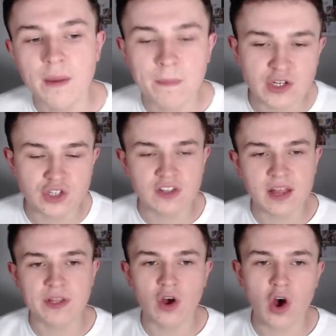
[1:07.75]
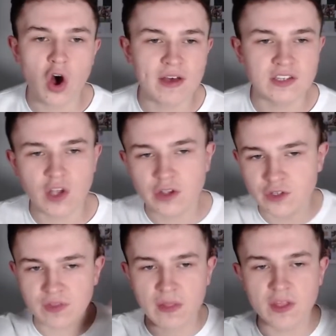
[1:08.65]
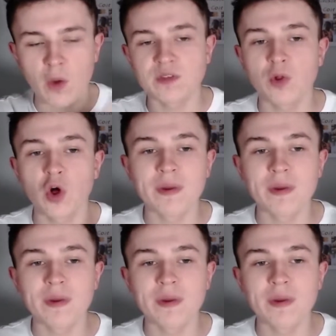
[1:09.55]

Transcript: Make sure to let me know all that sort of stuff down in the comments below.